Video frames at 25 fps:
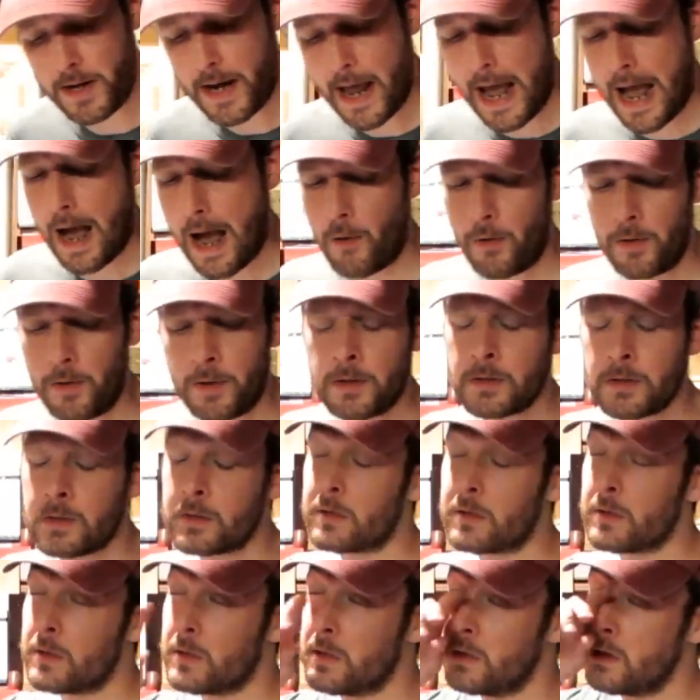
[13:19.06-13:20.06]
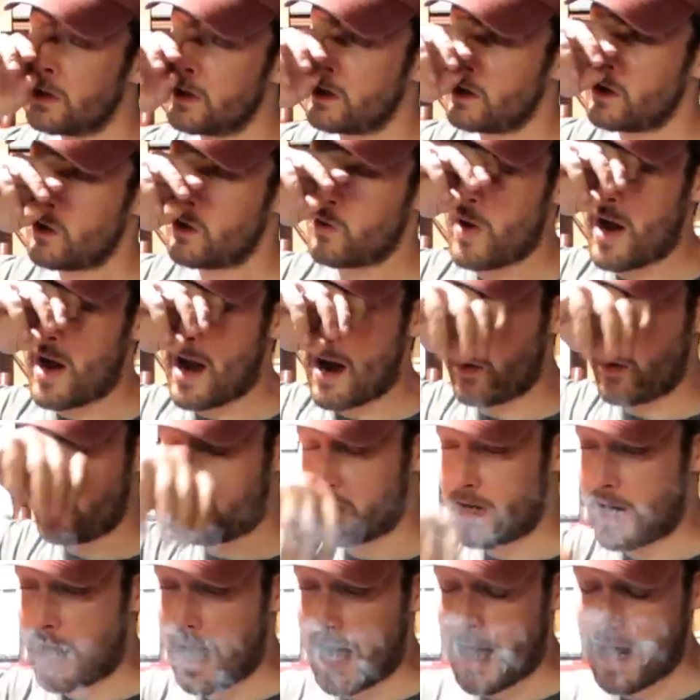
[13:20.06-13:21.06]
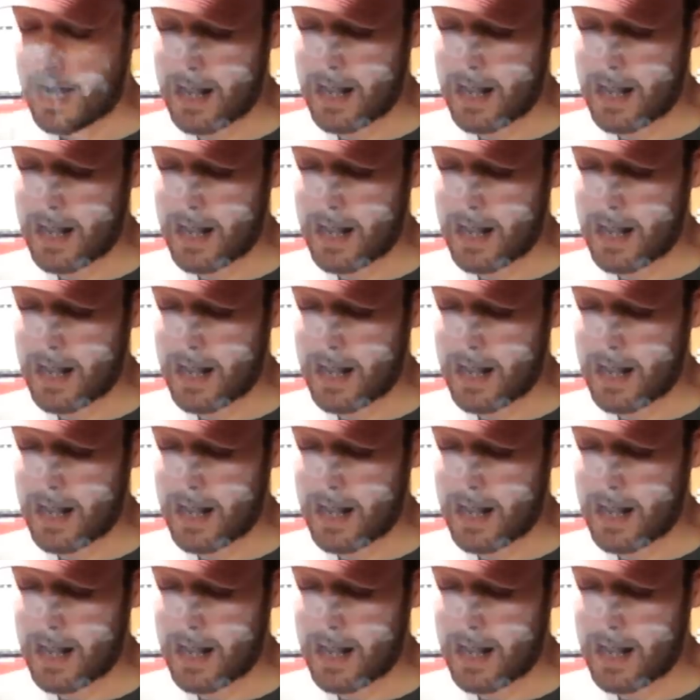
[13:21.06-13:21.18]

now. Wow, is it hot